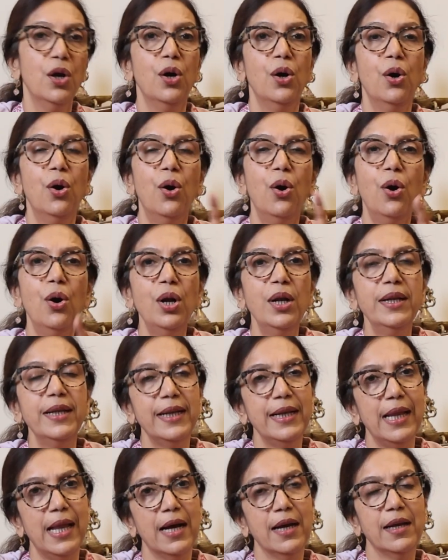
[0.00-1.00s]
hold
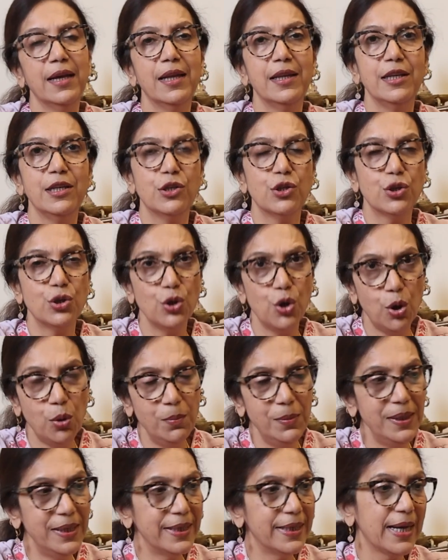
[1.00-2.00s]
the lung in its
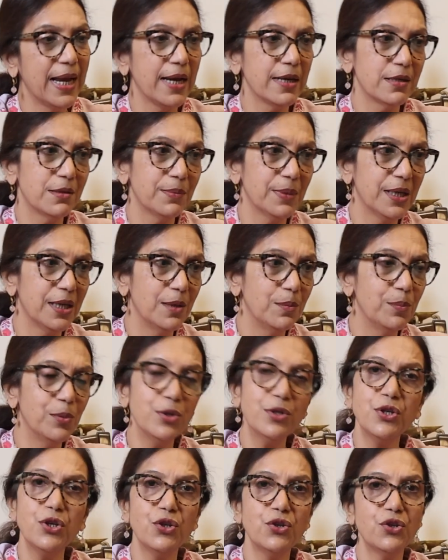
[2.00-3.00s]
normal anatomical
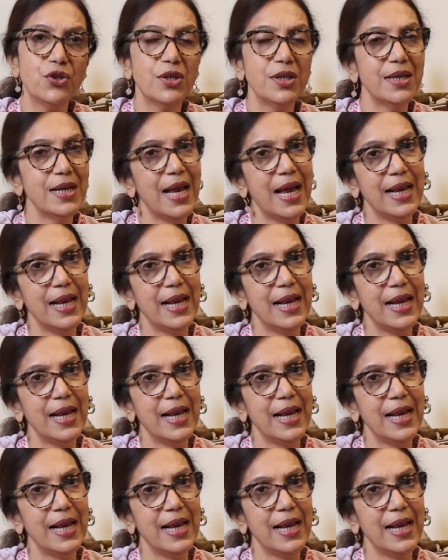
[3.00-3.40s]
position